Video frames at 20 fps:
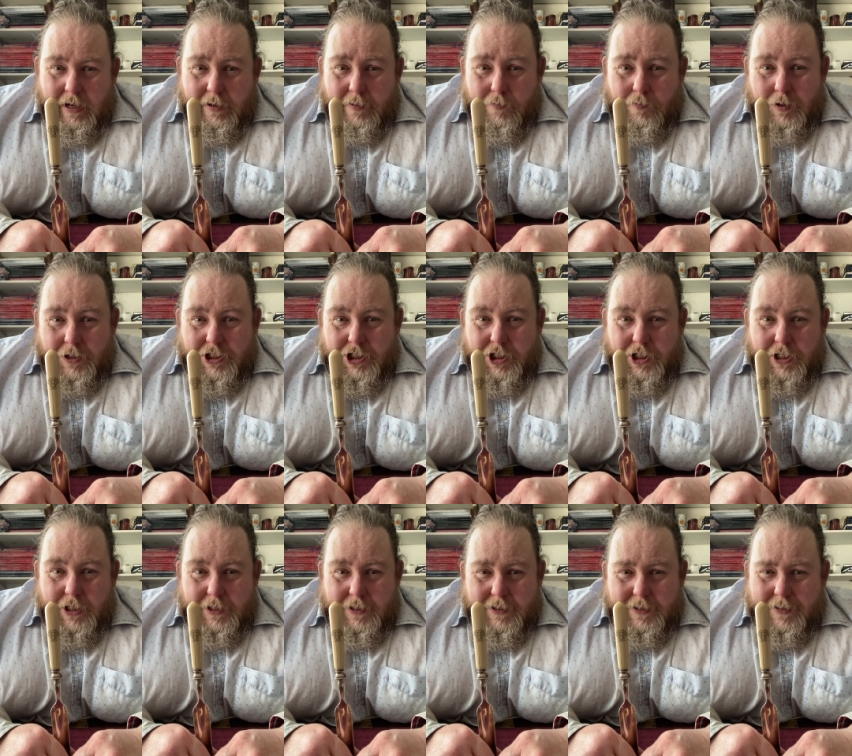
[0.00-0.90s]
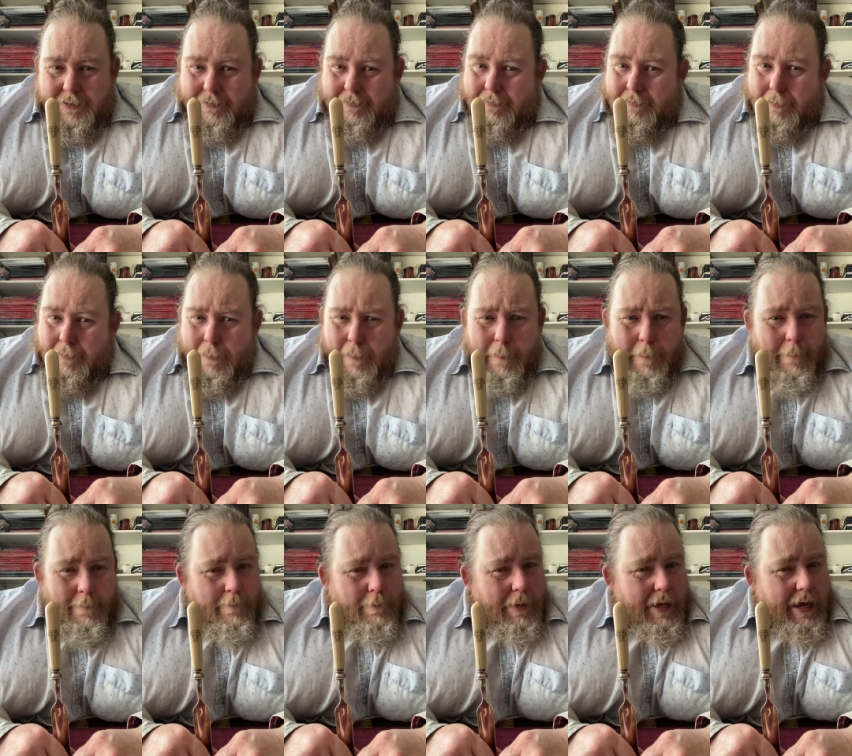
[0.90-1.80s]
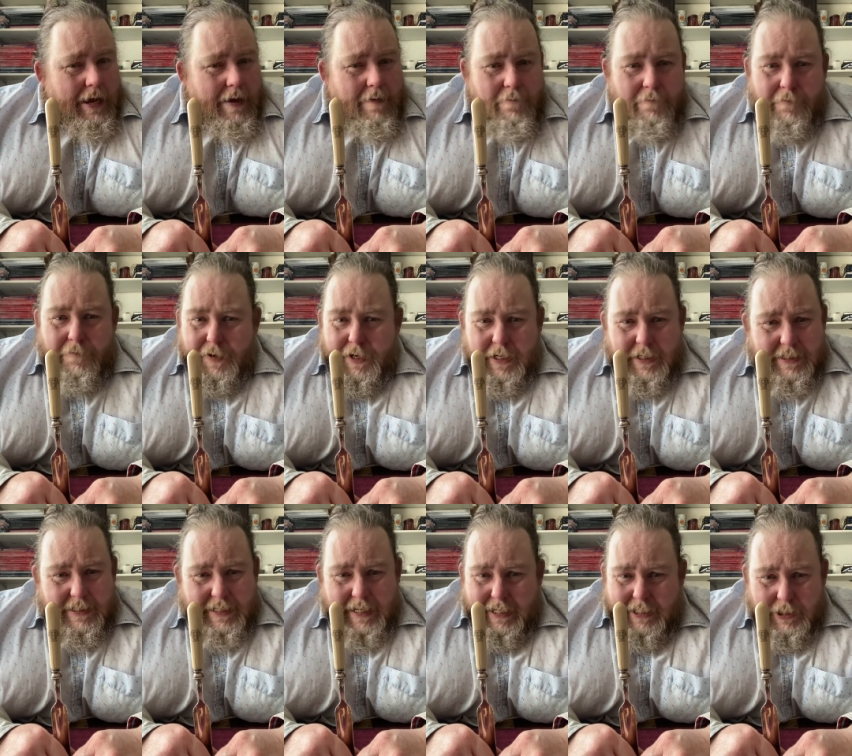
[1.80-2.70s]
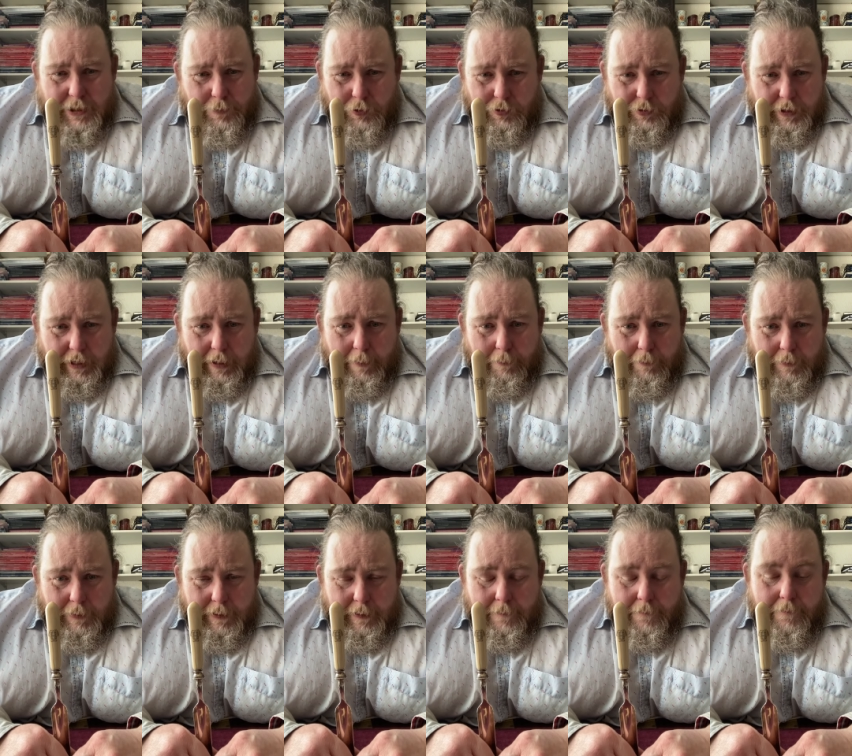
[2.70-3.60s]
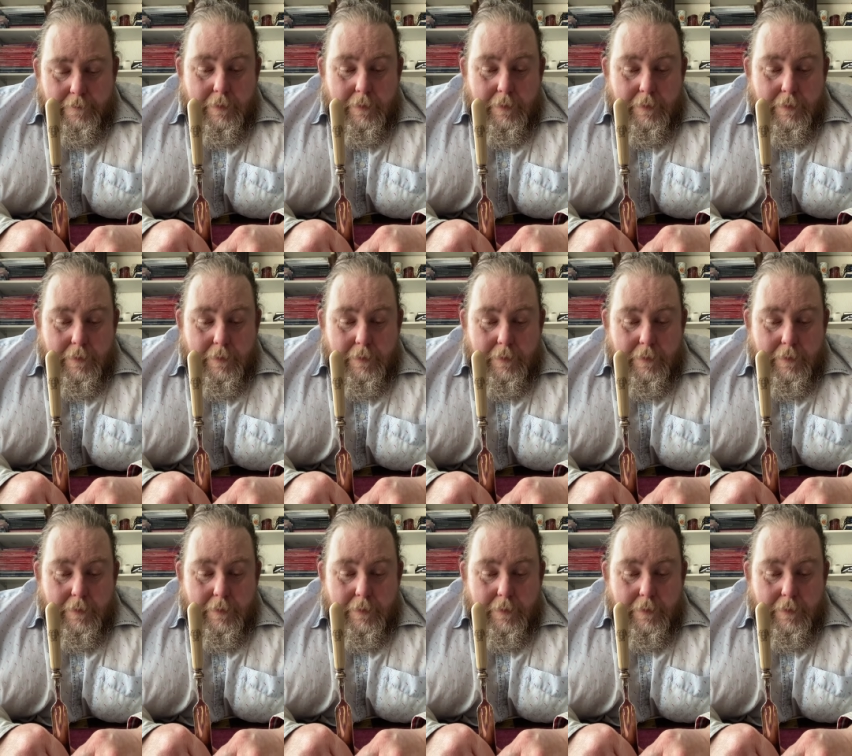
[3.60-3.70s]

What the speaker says: which is infinitesimal number,